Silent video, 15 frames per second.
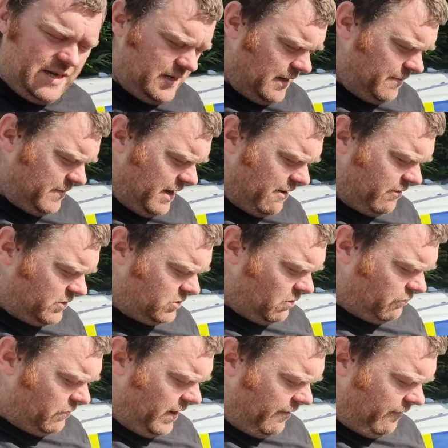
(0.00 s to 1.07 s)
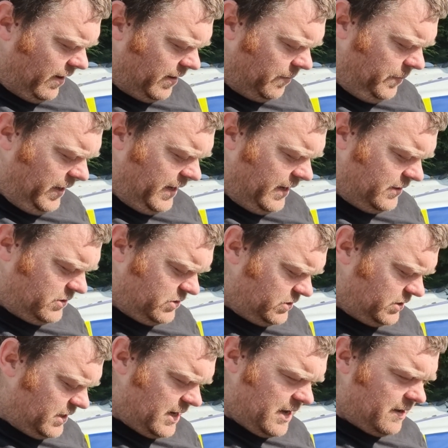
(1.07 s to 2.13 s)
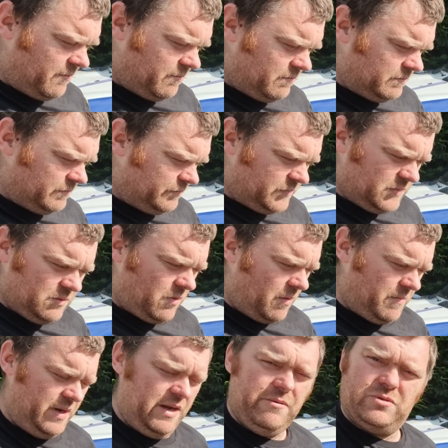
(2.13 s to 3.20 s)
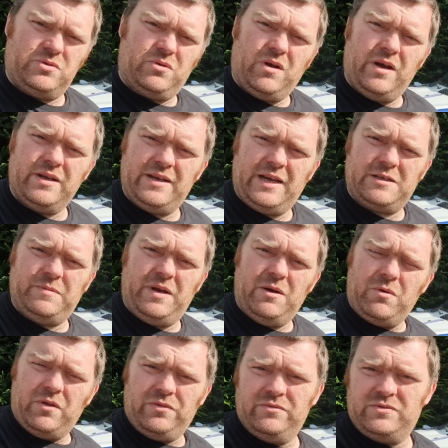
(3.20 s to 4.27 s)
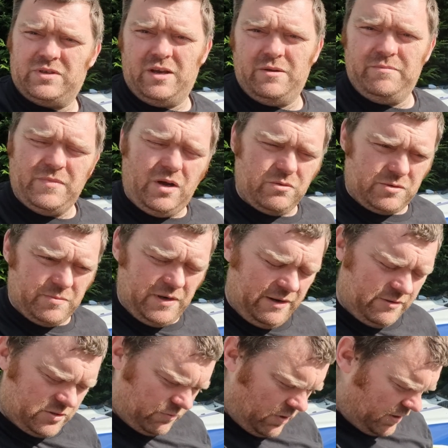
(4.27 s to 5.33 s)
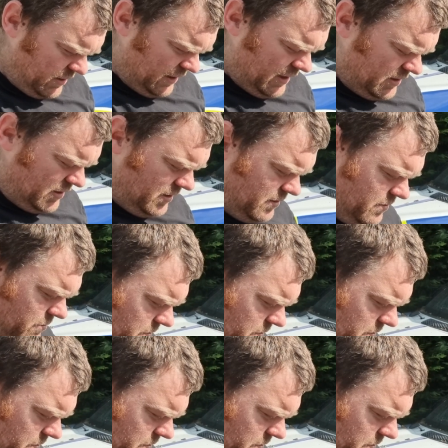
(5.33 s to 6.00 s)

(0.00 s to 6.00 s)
it up there and sort of run it around the pits. 1 minute it was all right, next minute it wasn't. So ultimately it was the right thing to do. We